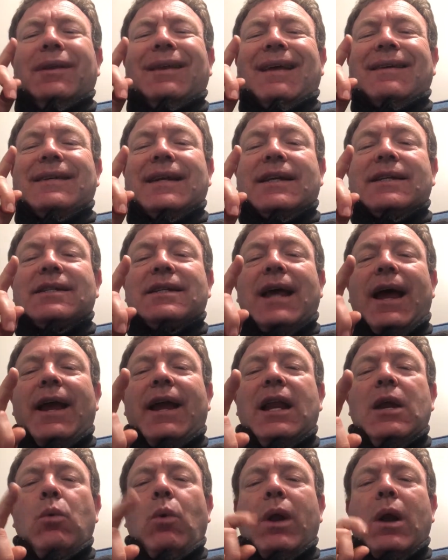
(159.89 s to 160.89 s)
that's
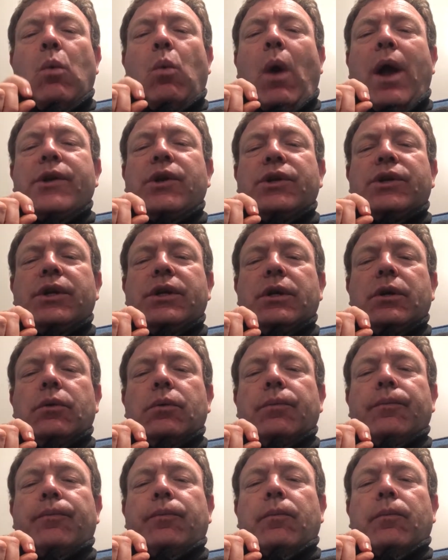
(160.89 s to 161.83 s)
exactly what I want you to do.